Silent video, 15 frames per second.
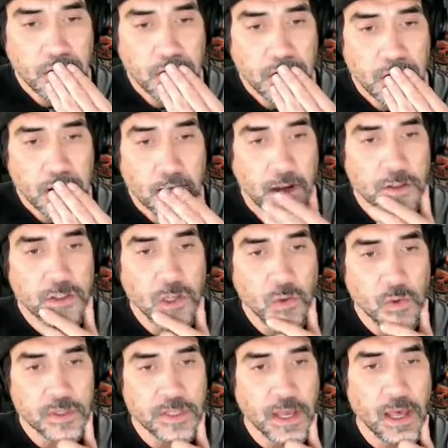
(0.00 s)
All right, so
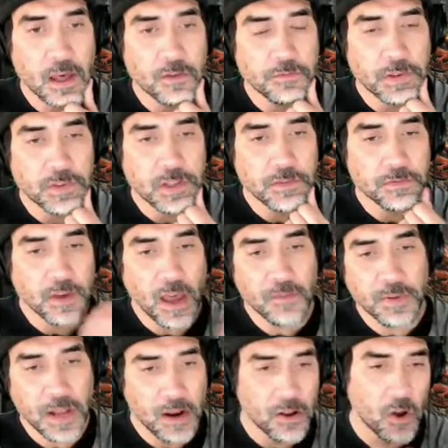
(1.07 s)
we're down 15.5, but
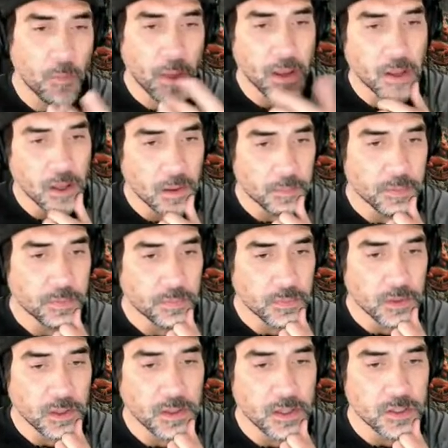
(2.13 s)
that'll go back up.
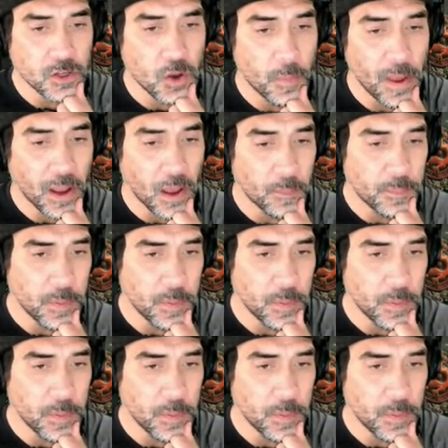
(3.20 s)
And this will go back up.